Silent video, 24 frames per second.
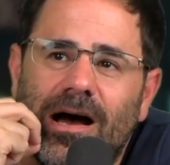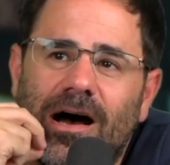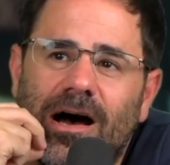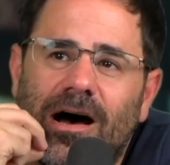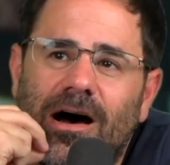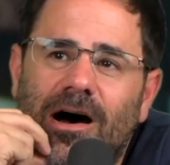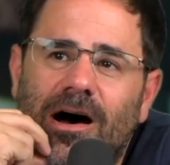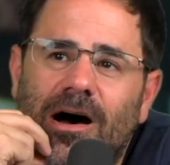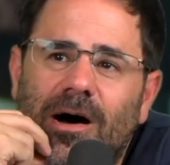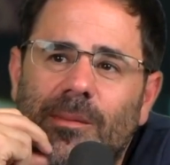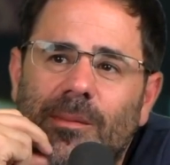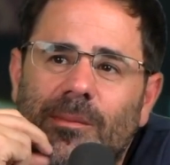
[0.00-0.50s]

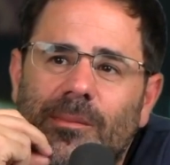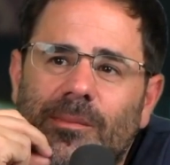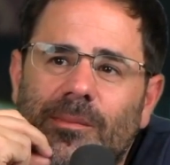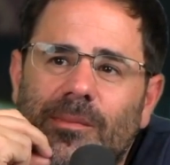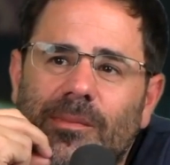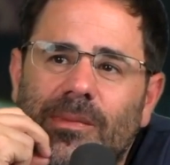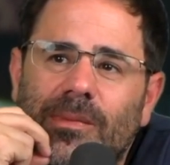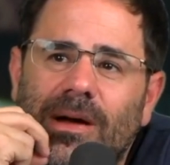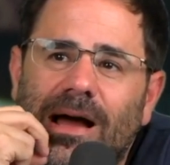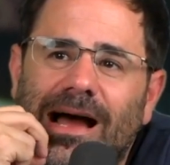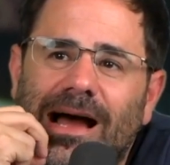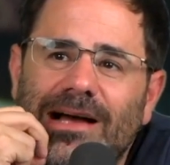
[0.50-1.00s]
Um,
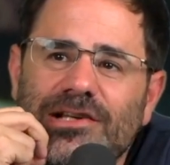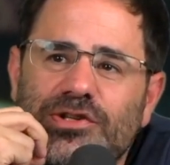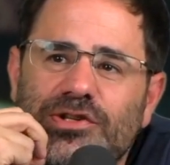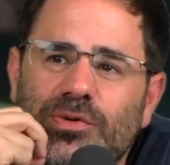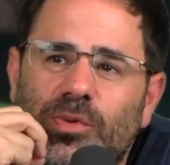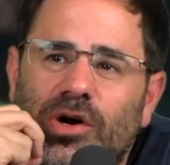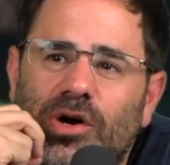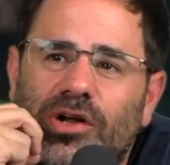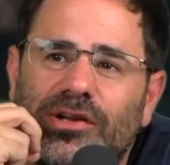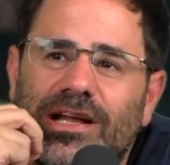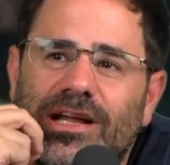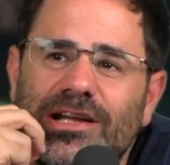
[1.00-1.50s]
as the
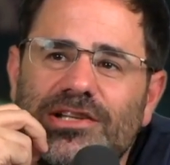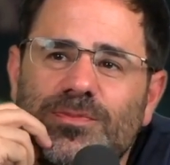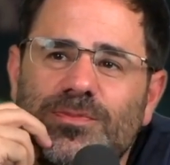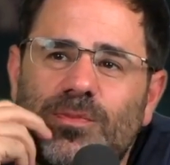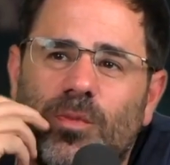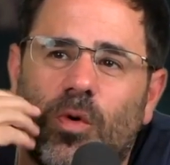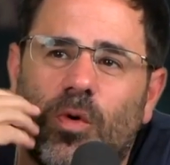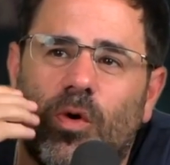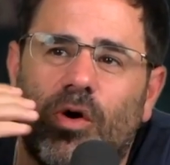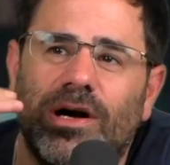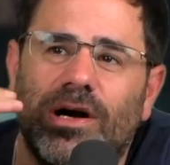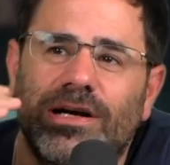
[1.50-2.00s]
world gets
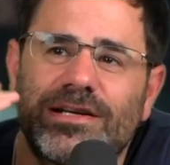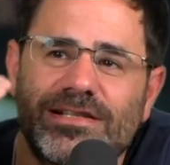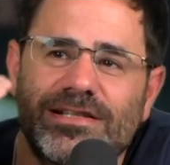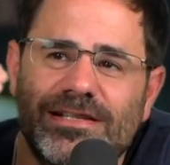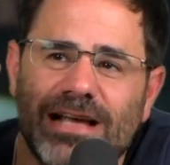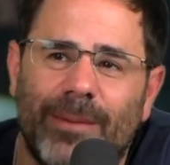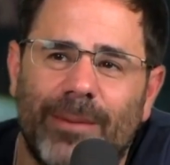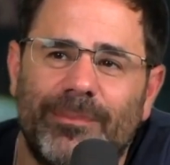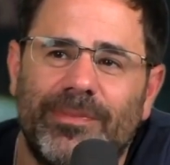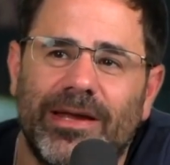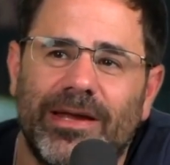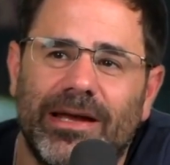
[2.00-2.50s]
more
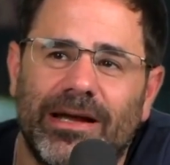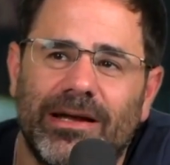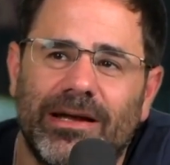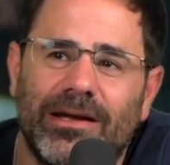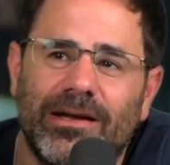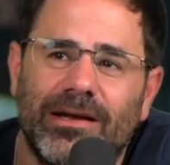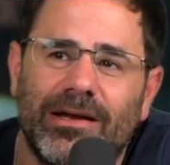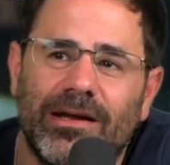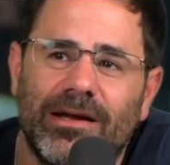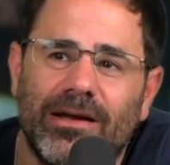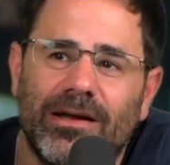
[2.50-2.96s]
accepting,